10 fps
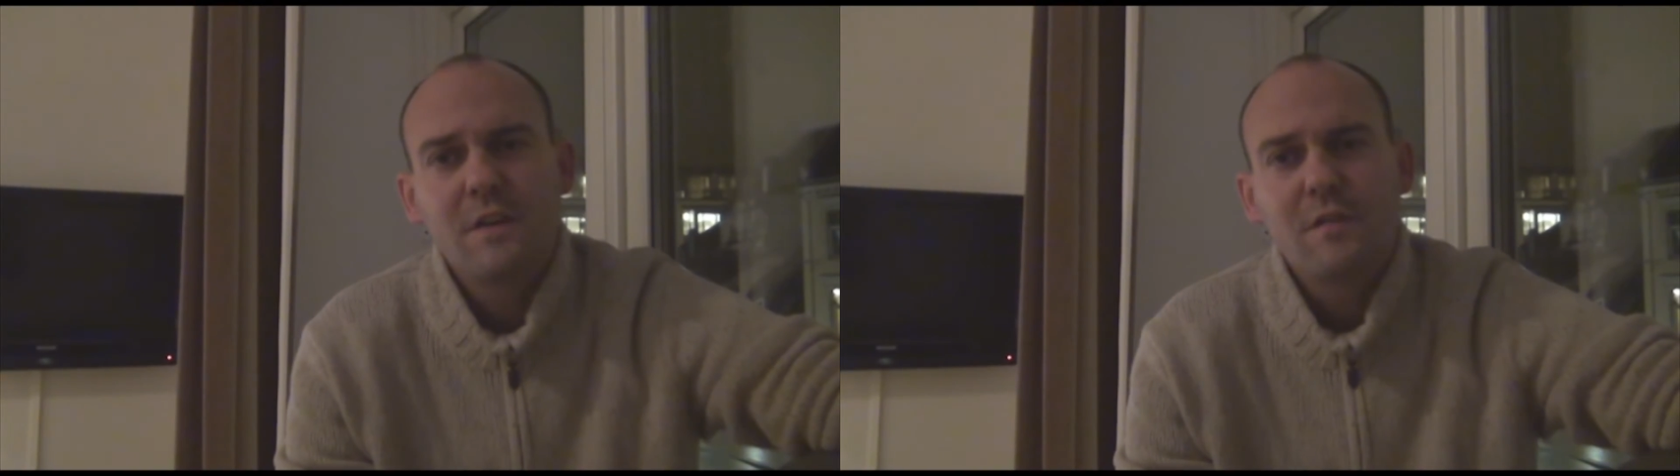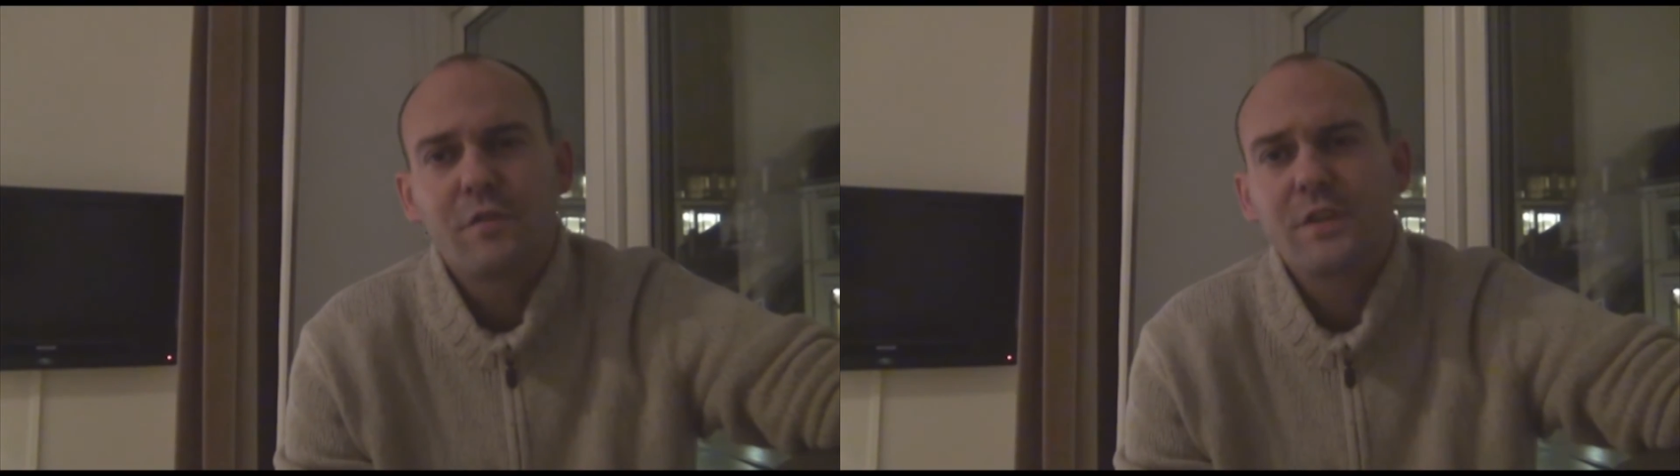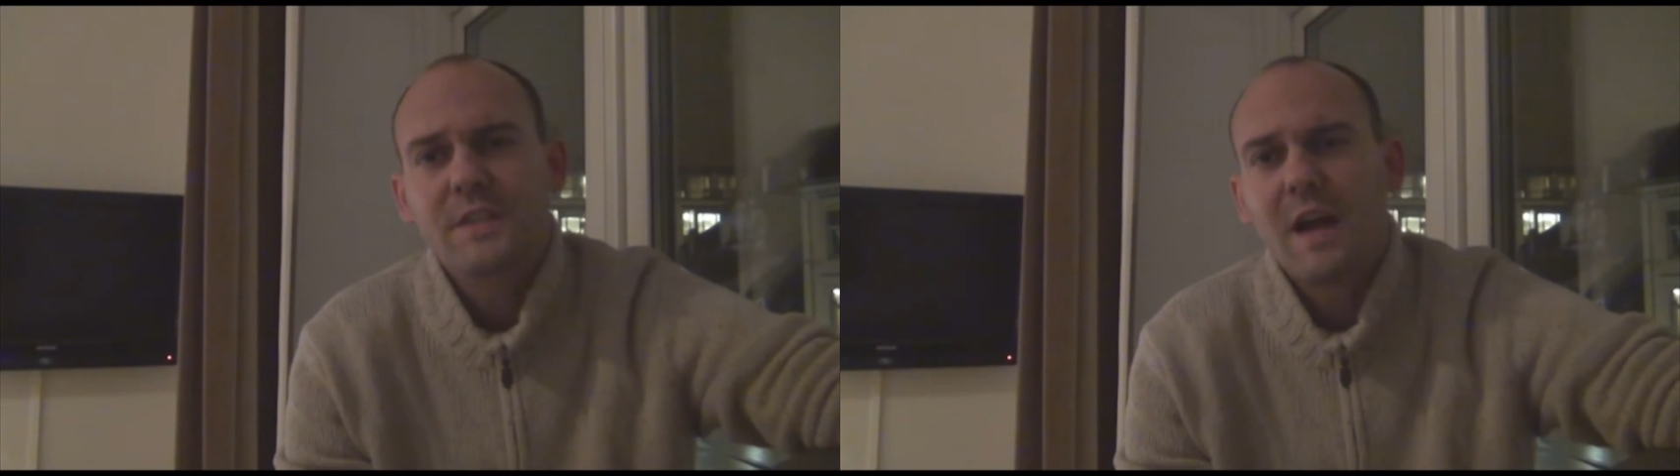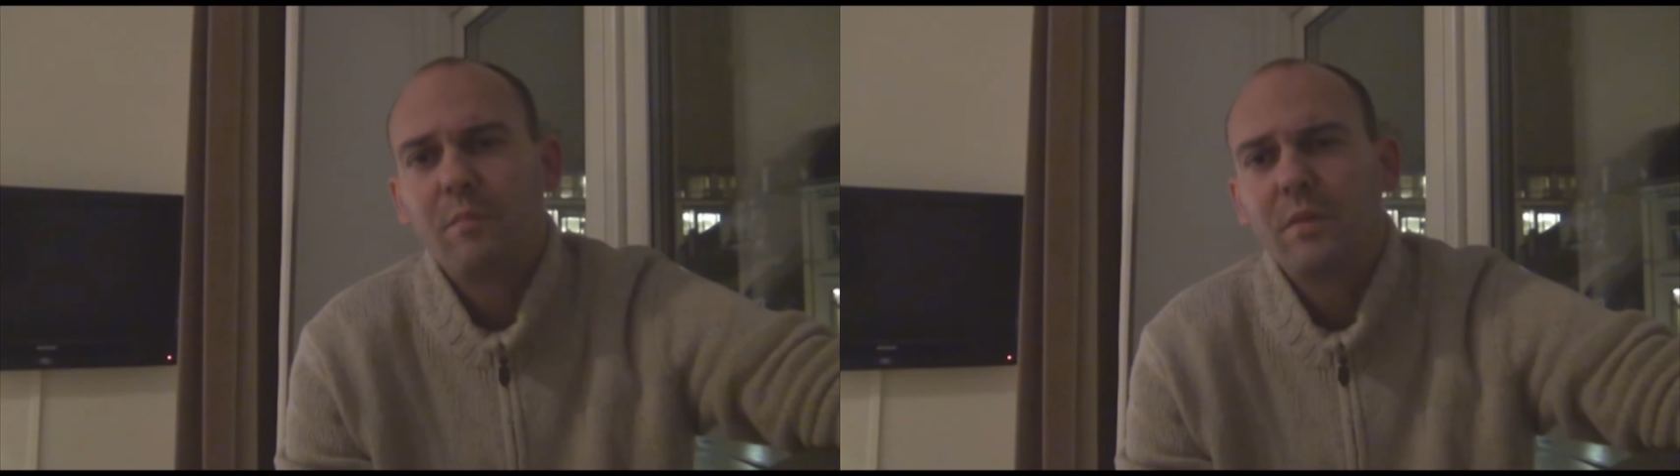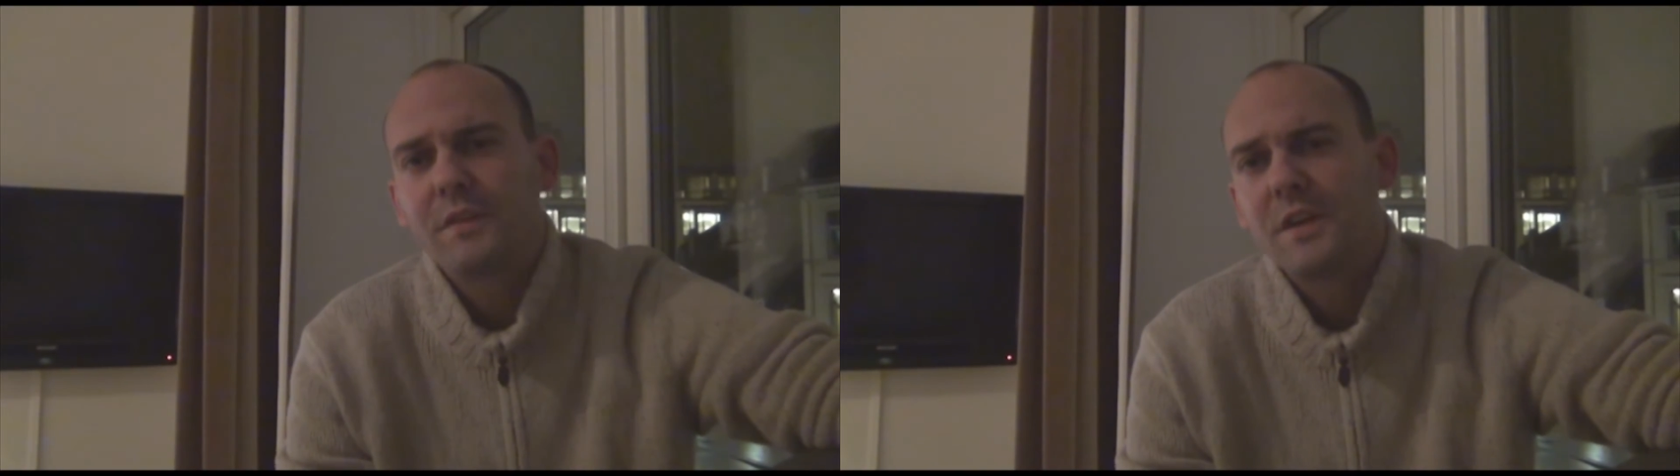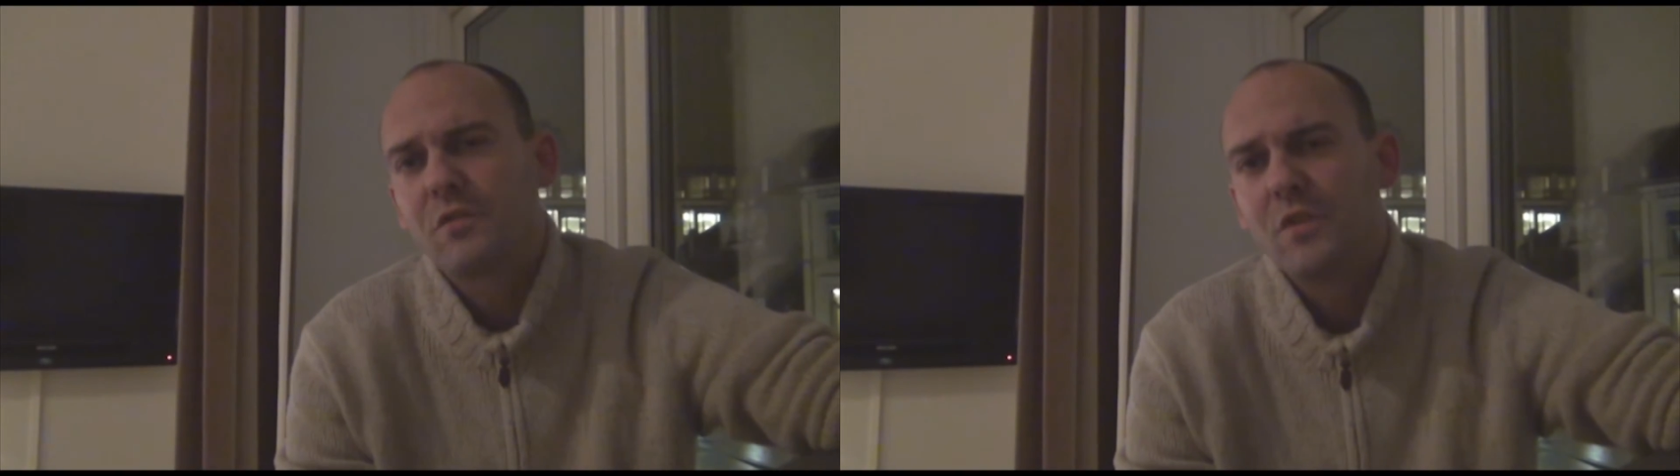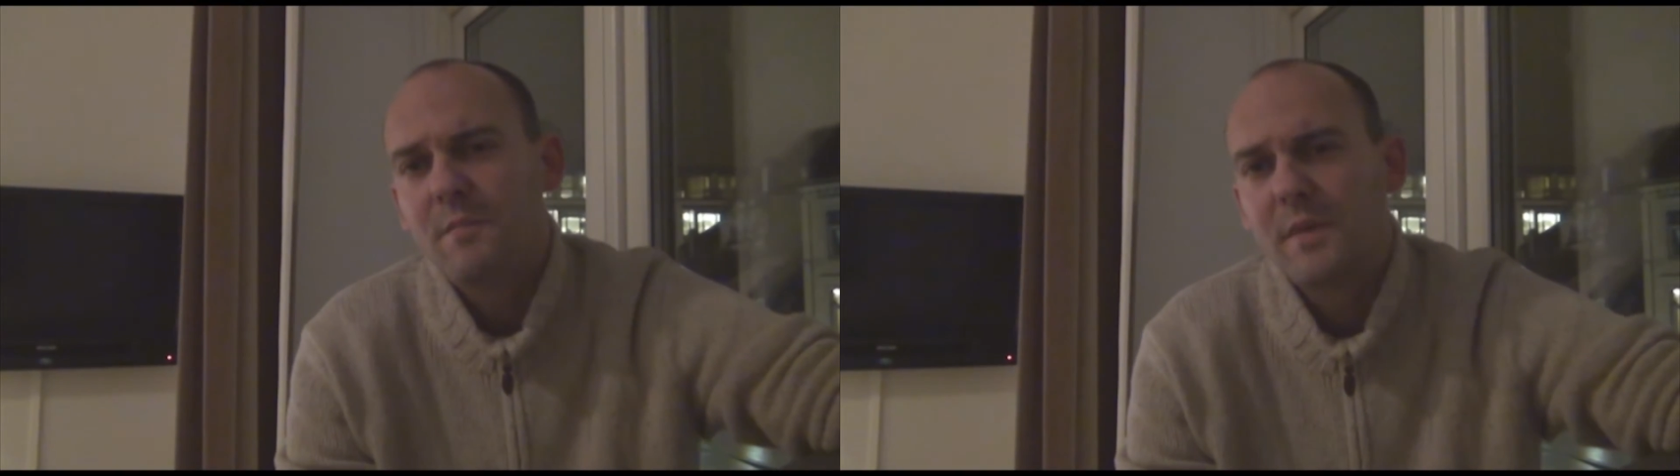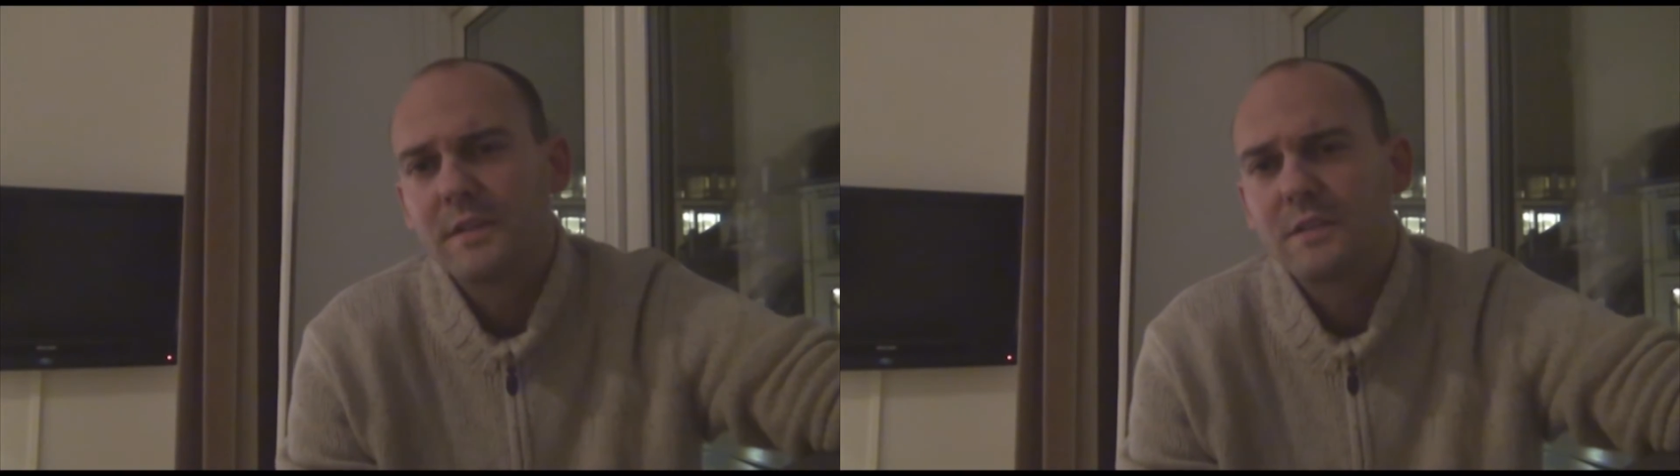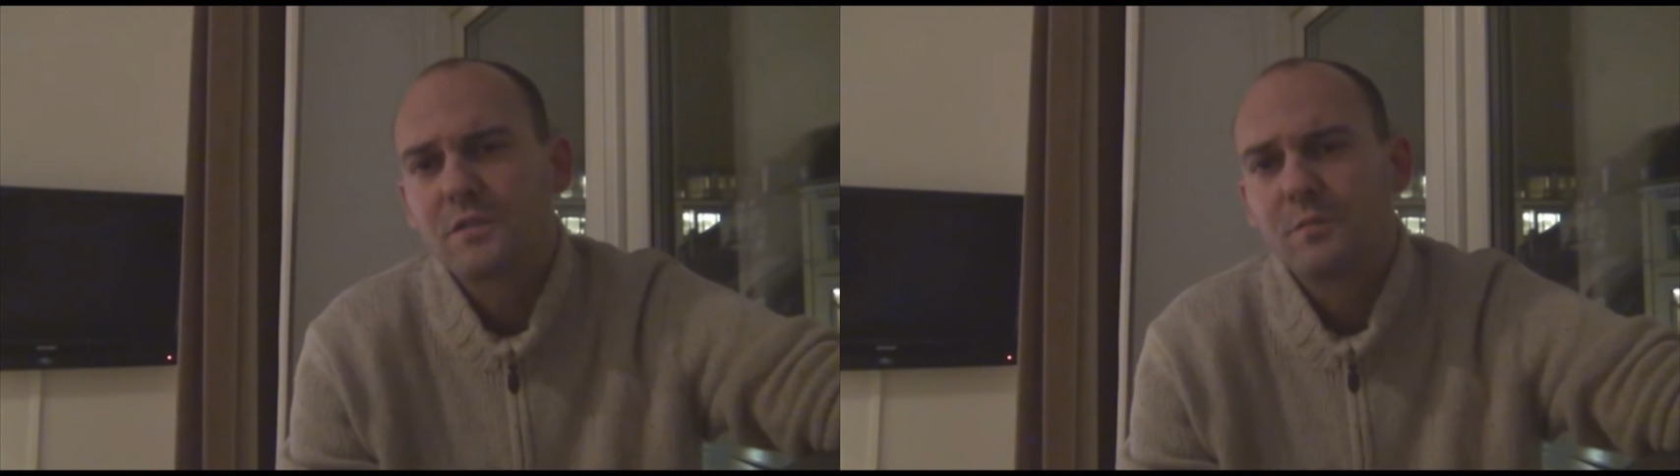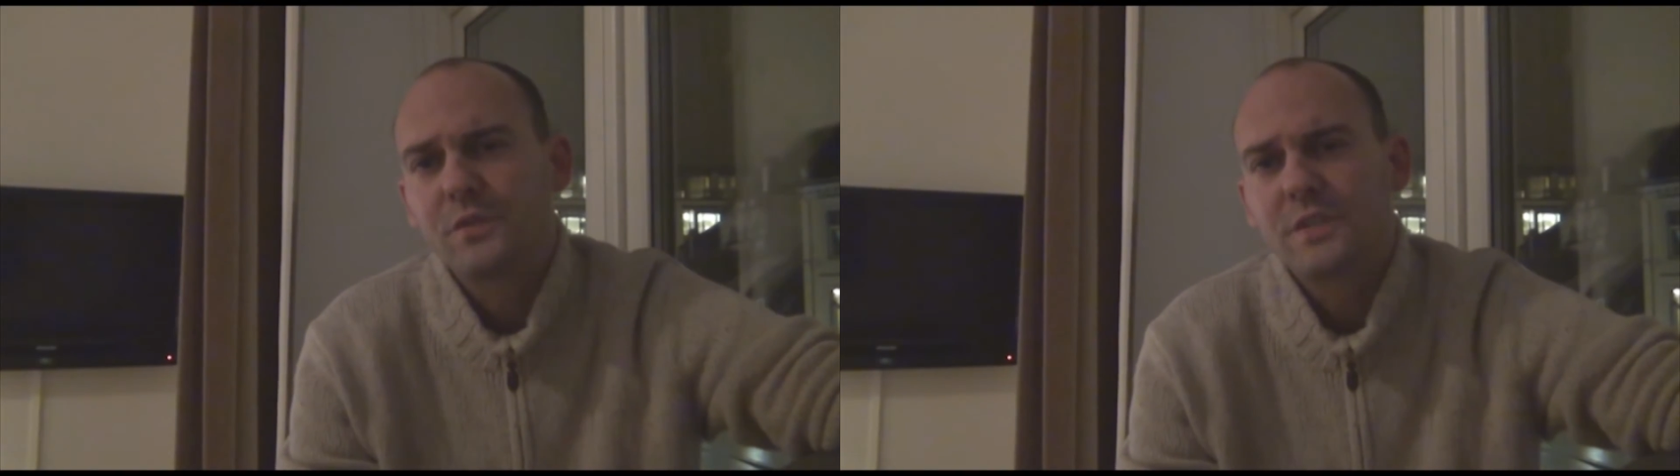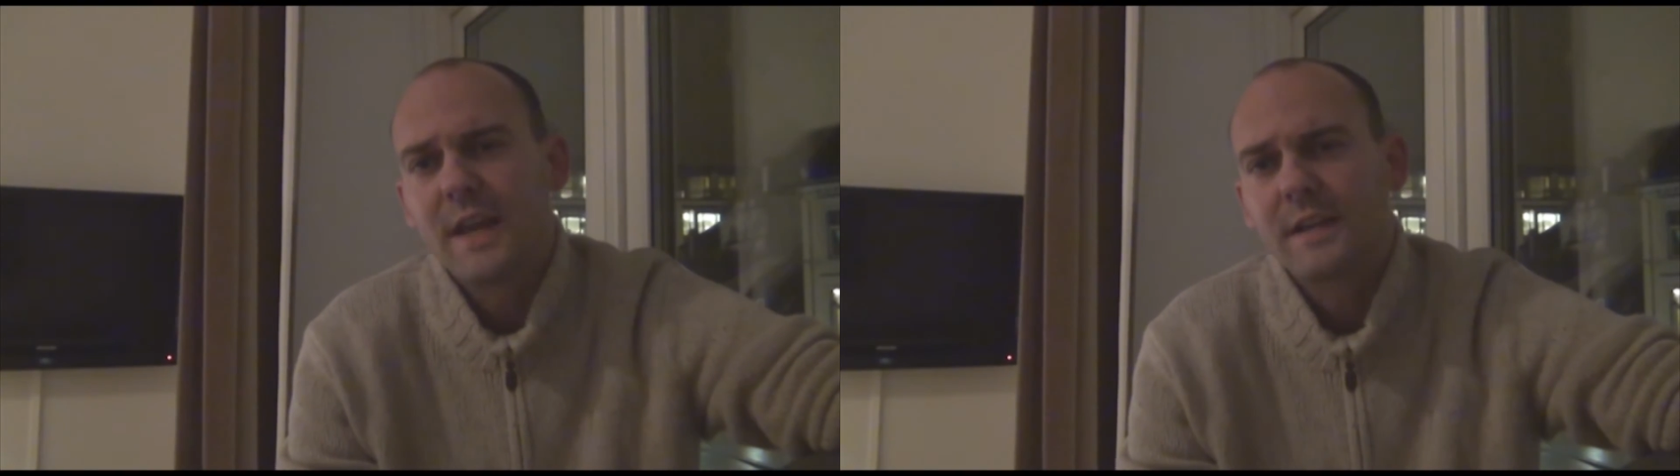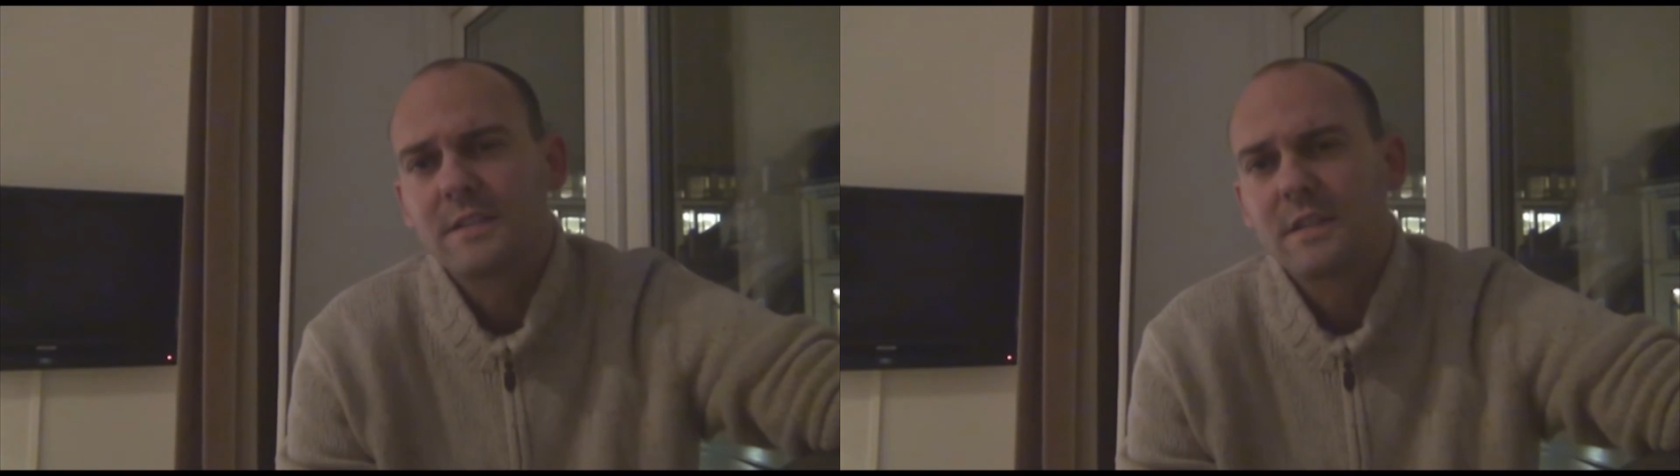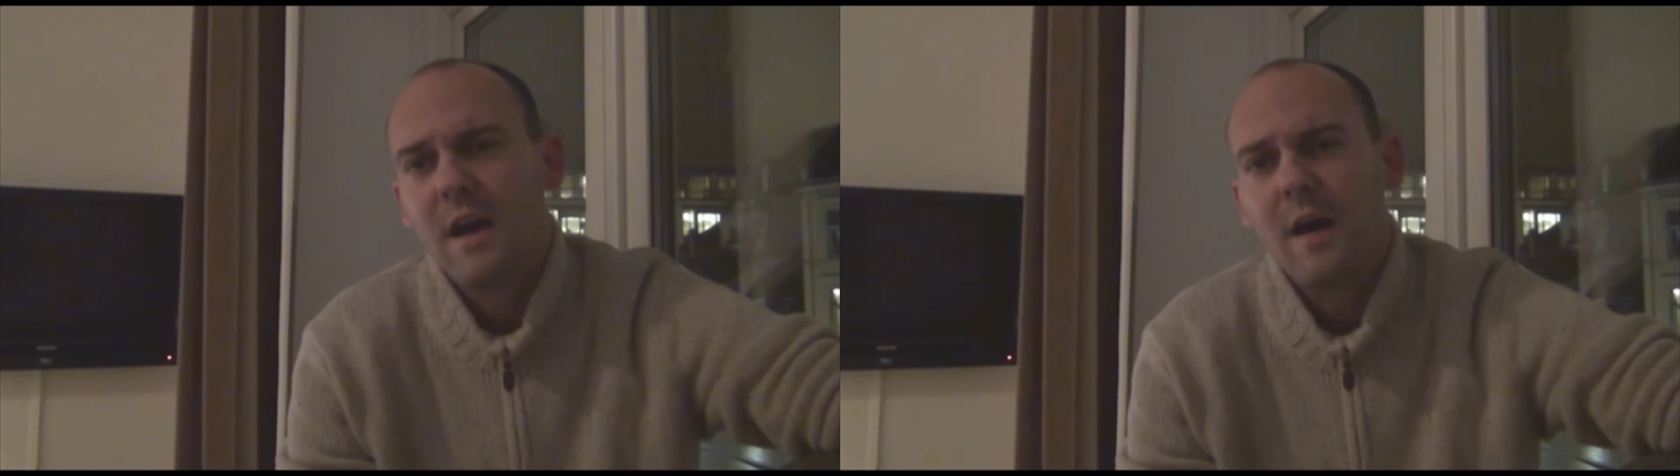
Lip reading: For example, the agreement to protect